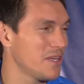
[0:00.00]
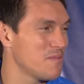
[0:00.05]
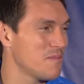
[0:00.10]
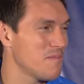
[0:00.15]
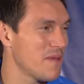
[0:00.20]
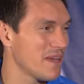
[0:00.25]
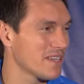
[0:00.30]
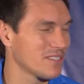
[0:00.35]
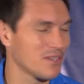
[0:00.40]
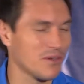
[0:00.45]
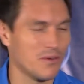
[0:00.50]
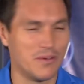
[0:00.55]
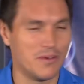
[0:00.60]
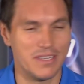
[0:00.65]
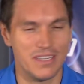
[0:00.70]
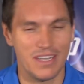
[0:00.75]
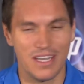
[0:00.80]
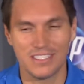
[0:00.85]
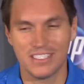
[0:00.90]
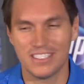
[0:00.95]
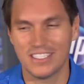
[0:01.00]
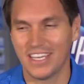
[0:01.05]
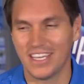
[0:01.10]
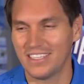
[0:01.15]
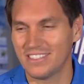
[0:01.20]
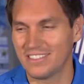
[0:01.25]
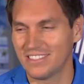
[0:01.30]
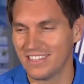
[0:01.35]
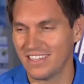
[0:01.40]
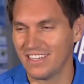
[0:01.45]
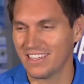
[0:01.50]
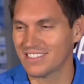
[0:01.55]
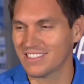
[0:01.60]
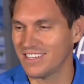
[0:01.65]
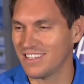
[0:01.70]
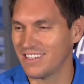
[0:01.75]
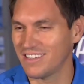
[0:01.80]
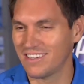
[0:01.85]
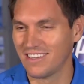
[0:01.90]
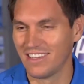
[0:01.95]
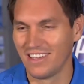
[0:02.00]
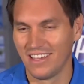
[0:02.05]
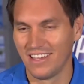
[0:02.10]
in Mexico in 1986, and